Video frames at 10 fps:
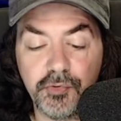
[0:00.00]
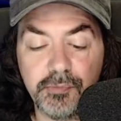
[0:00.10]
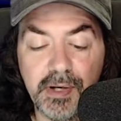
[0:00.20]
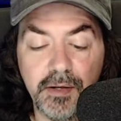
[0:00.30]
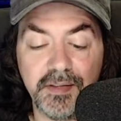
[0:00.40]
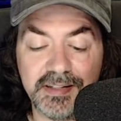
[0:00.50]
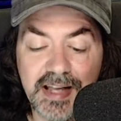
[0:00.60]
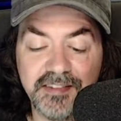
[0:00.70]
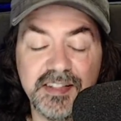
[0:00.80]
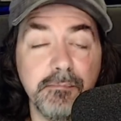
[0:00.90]
distortion pedal, the
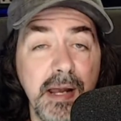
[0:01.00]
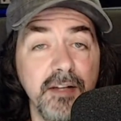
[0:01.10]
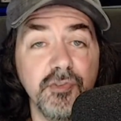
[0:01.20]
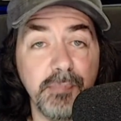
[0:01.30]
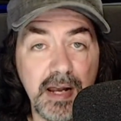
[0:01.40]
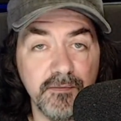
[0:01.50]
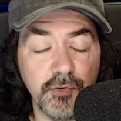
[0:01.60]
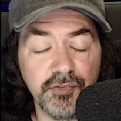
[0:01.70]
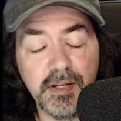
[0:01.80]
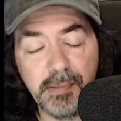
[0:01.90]
classic made in
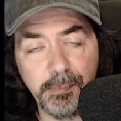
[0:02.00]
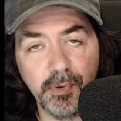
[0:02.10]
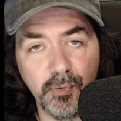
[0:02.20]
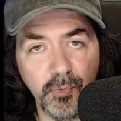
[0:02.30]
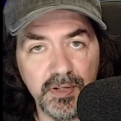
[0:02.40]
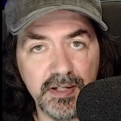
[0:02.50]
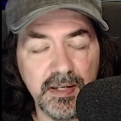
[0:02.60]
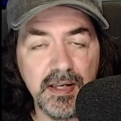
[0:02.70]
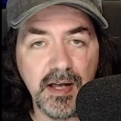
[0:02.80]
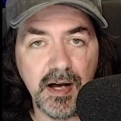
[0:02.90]
Japan version that people are
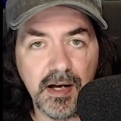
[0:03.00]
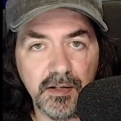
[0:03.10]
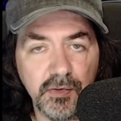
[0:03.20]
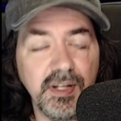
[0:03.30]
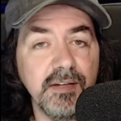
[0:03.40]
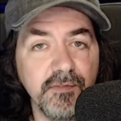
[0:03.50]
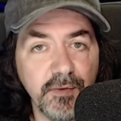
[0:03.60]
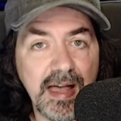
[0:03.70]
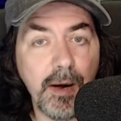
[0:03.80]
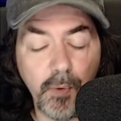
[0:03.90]
really looking
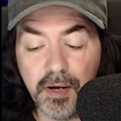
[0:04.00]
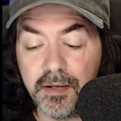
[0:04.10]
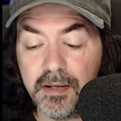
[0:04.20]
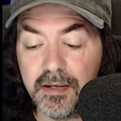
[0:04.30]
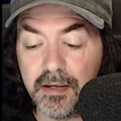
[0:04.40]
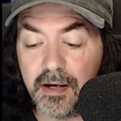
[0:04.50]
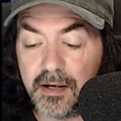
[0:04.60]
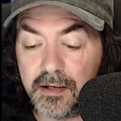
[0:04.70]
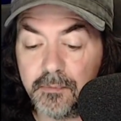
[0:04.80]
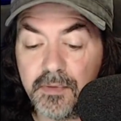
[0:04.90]
for that one.
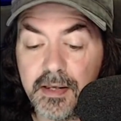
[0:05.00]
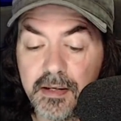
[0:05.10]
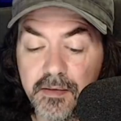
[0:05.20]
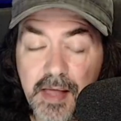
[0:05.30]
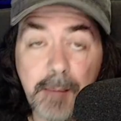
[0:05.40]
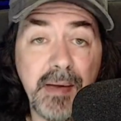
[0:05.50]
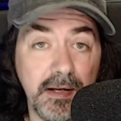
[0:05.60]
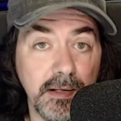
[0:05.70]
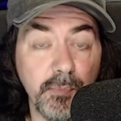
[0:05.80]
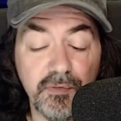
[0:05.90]
That
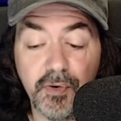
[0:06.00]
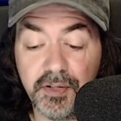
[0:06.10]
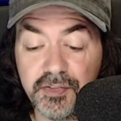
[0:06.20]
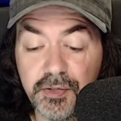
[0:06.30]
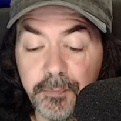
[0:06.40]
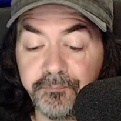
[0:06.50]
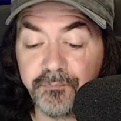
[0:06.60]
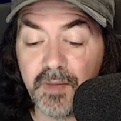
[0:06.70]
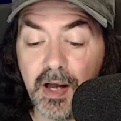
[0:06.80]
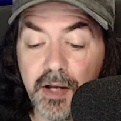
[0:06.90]
pedal I'm referring to.
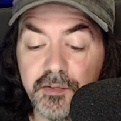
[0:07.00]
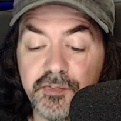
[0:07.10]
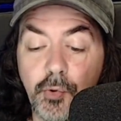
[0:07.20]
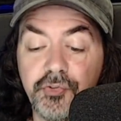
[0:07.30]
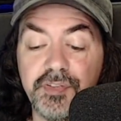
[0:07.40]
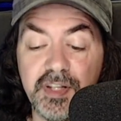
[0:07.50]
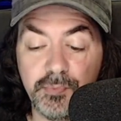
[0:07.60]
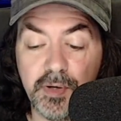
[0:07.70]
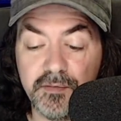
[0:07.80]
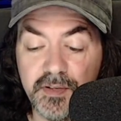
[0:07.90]
Distortion,
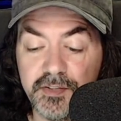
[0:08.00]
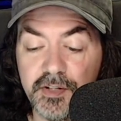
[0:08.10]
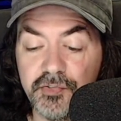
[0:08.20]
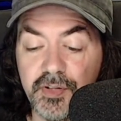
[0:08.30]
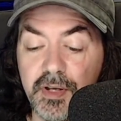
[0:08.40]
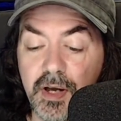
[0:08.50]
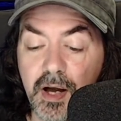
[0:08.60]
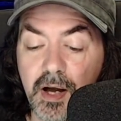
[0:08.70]
DS1 vintage